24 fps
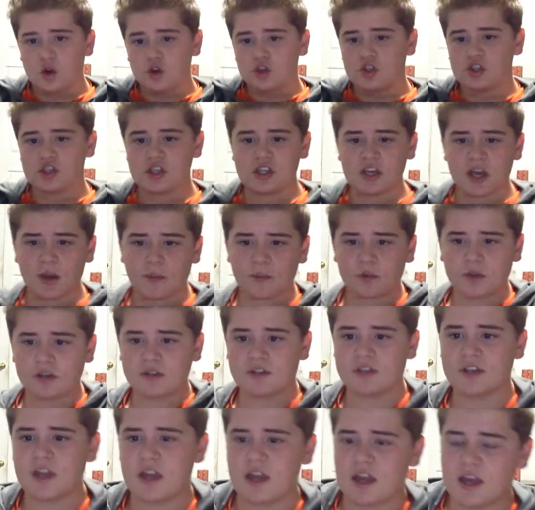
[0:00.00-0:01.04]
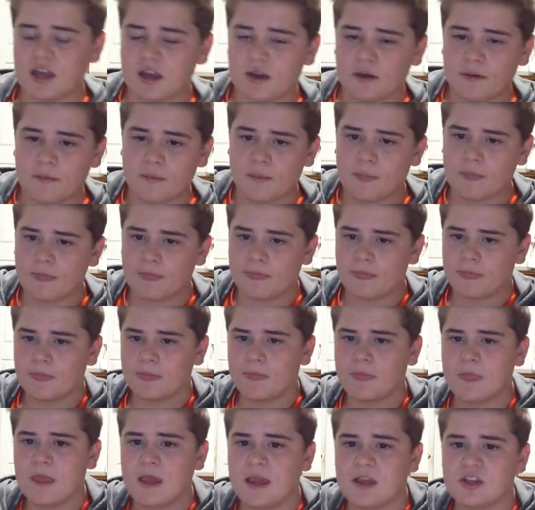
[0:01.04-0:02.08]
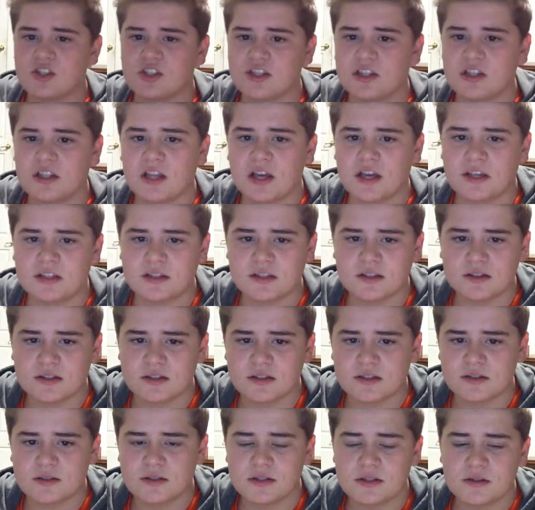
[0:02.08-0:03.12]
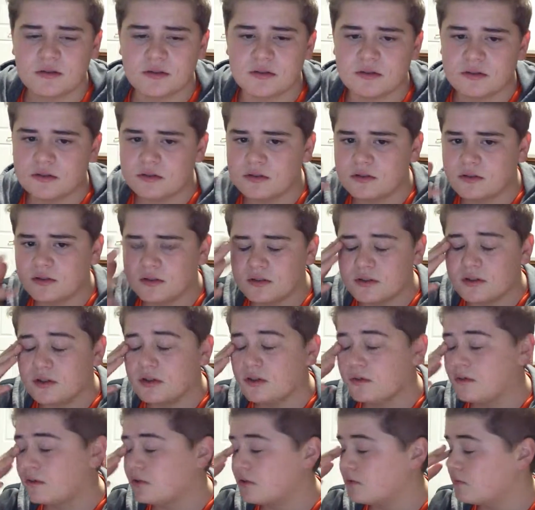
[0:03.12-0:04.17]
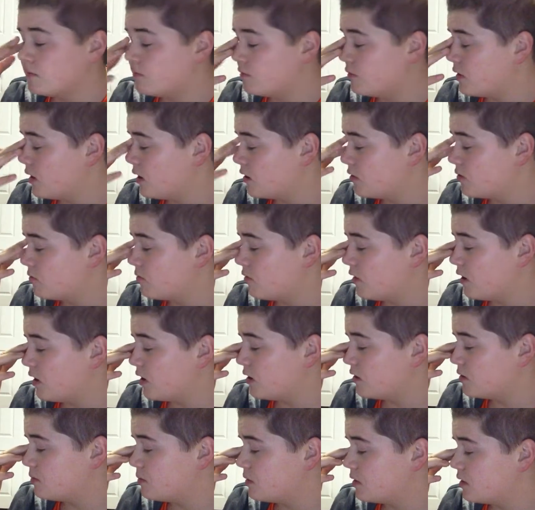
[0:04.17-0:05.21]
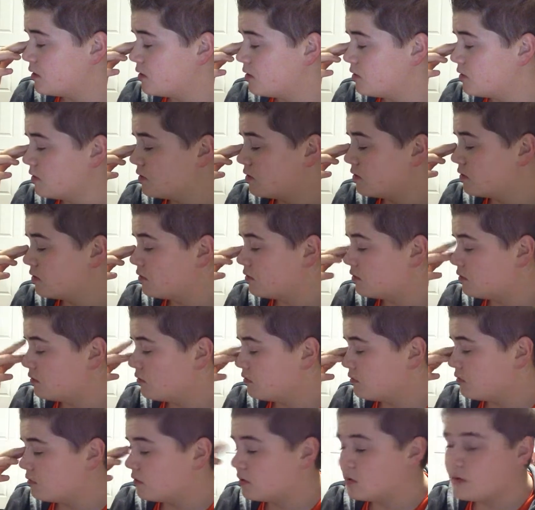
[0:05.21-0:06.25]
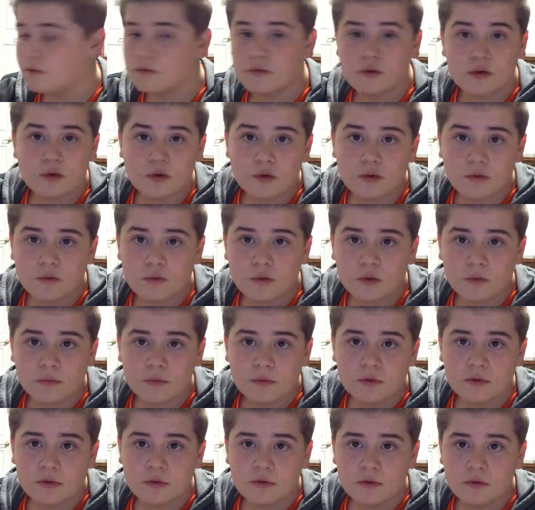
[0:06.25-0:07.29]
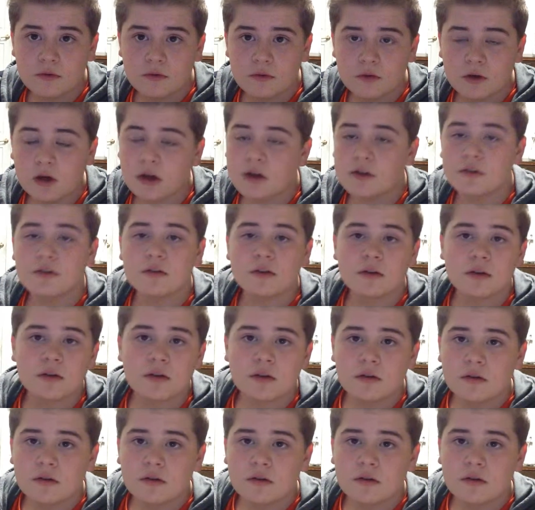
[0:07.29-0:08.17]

she kept on saying that she liked the Seagulls instead of the Pat Riots because of their uniforms. Honestly.